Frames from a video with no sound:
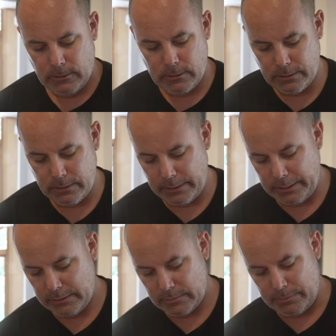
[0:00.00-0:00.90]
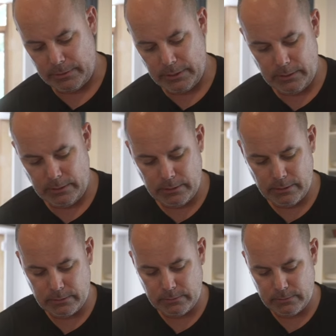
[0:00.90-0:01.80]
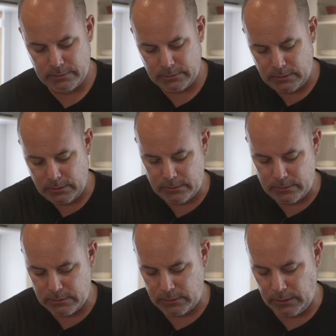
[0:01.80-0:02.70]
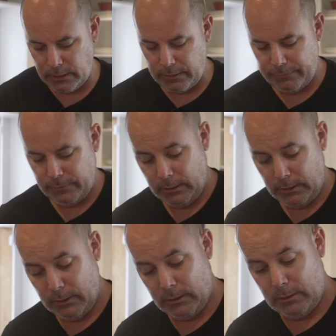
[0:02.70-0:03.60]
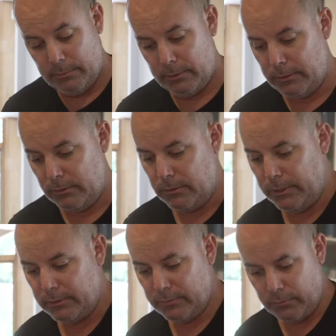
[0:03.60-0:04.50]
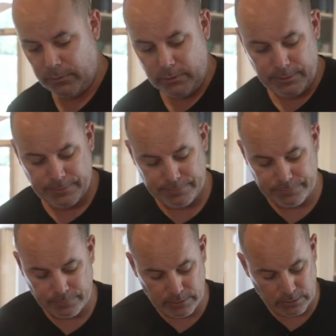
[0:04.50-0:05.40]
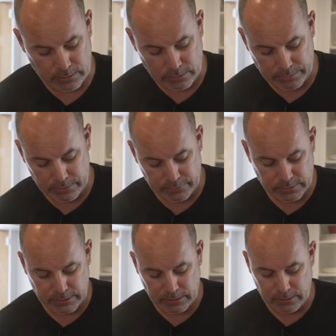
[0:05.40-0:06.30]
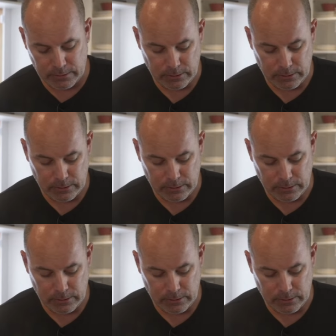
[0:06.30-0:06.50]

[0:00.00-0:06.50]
iceberg here. So I'm just going to cut this in half. Probably use the rest for like a little bit of a salad.